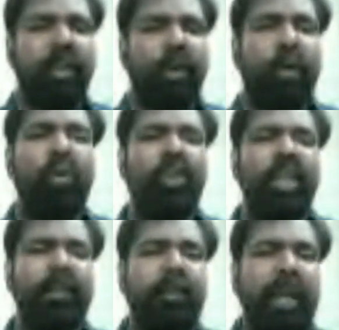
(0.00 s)

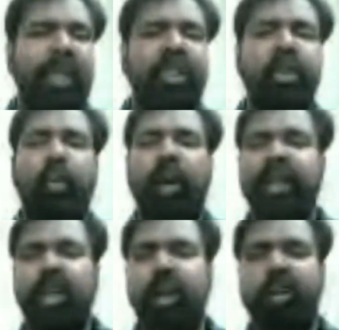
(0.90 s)
Rushdie blends quite a
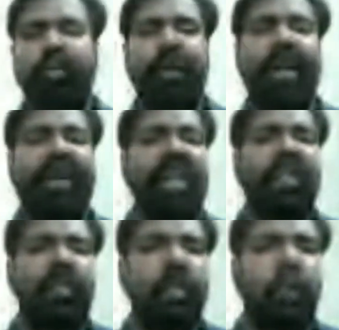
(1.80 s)
lot of
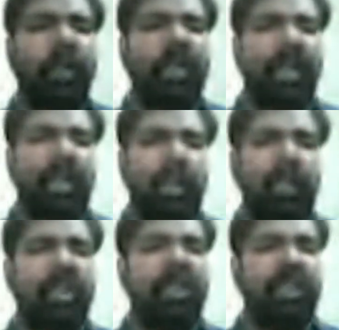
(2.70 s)
phantasmagoric
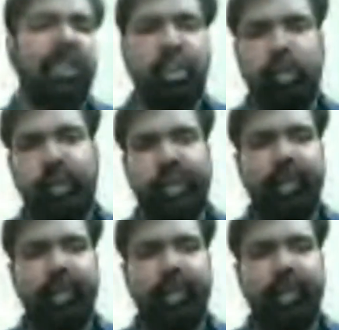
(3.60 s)
elements in the story.